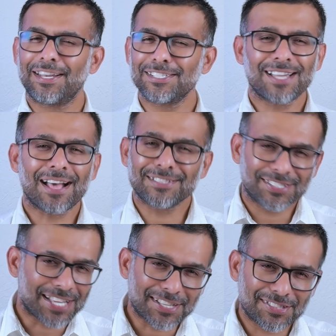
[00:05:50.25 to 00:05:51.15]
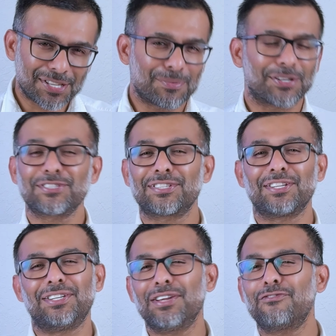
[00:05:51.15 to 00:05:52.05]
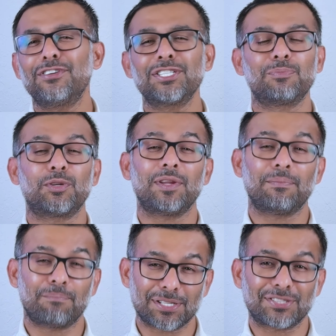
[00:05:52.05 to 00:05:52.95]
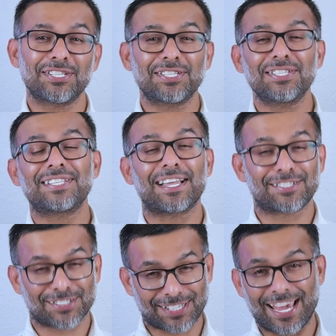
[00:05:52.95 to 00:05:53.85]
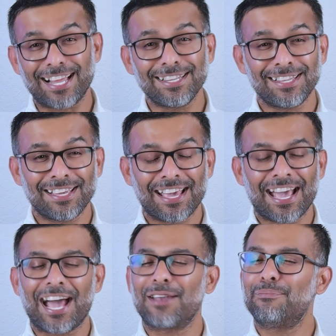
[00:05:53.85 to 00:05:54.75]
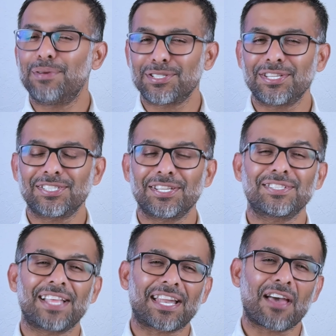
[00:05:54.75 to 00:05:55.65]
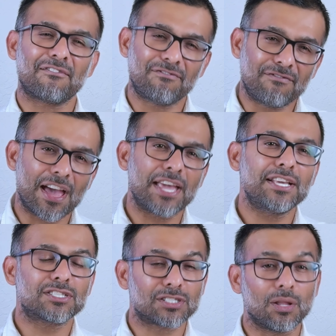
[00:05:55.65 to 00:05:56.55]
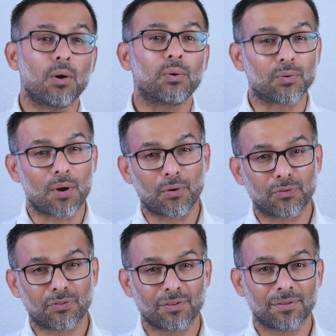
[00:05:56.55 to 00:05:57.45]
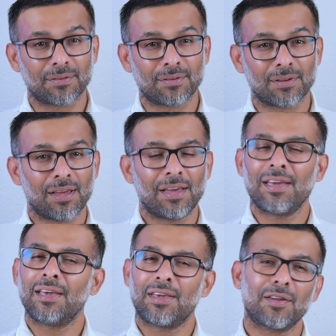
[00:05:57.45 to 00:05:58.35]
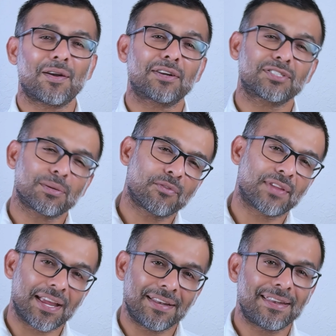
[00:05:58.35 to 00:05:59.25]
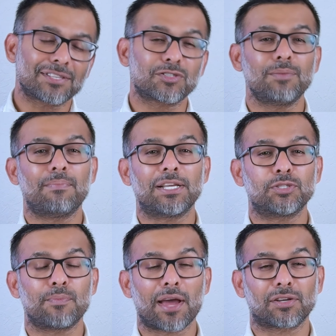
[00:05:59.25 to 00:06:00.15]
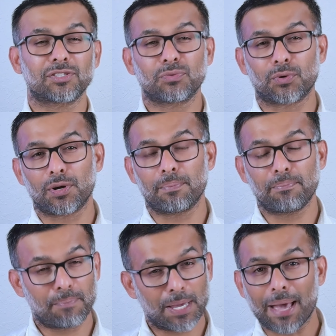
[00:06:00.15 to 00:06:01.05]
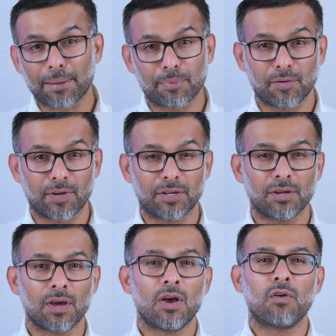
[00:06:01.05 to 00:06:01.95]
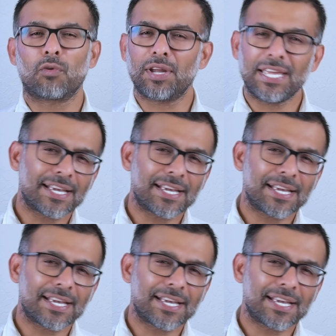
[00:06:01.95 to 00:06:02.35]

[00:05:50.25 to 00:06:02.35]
It is not sexy, but it's the difference between businesses that scale and businesses that have very slow growth. Here are some of the industry benchmarks for payback period. For